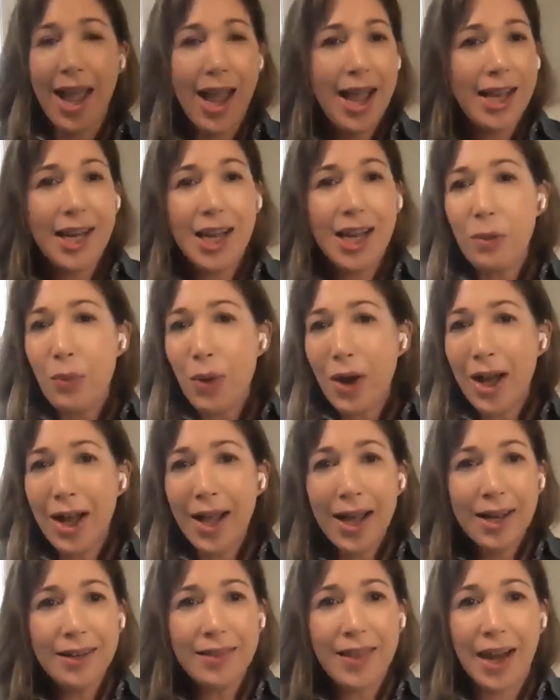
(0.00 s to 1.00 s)

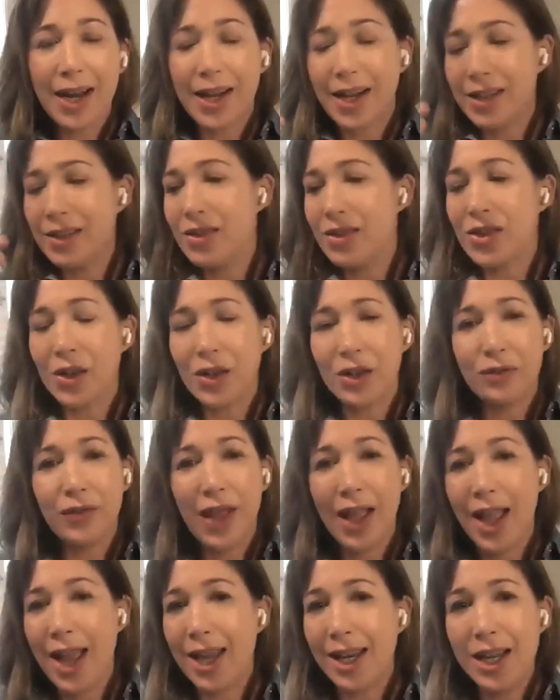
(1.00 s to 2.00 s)
anyone, that it can serve
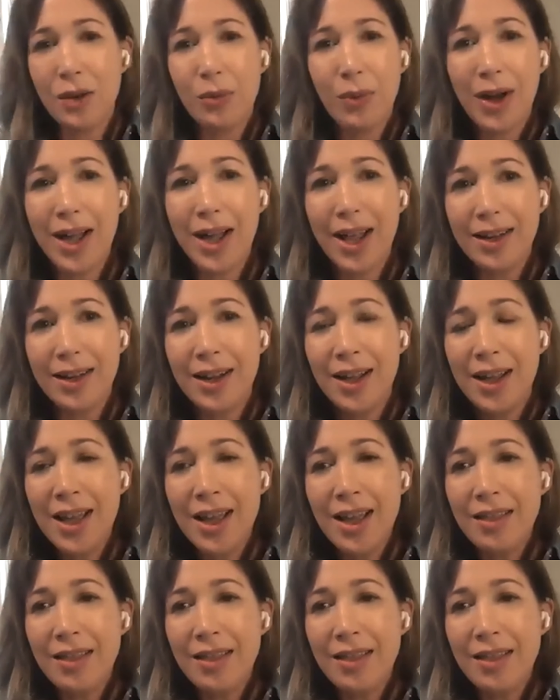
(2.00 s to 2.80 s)
anyone,